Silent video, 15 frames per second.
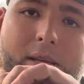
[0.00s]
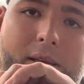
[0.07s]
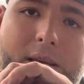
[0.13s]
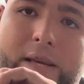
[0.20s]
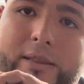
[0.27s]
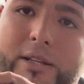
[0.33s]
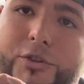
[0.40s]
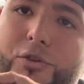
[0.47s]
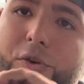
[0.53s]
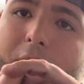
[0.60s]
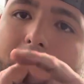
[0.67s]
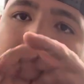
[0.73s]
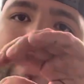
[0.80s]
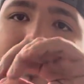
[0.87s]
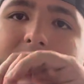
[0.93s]
the
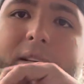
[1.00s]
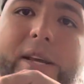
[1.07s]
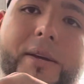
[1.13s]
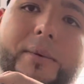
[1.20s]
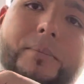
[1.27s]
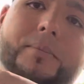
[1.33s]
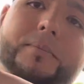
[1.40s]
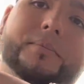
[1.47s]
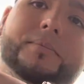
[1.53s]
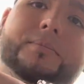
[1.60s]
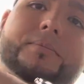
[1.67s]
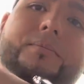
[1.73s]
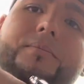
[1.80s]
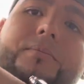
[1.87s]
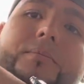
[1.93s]
trigger is the same.
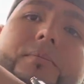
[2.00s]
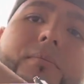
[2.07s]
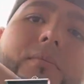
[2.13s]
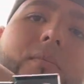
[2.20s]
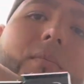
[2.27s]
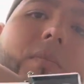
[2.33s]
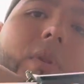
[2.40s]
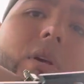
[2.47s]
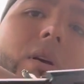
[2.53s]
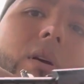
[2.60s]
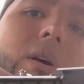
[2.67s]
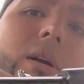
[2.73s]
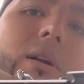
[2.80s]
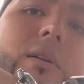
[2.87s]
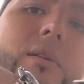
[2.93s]
All
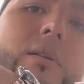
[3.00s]
right,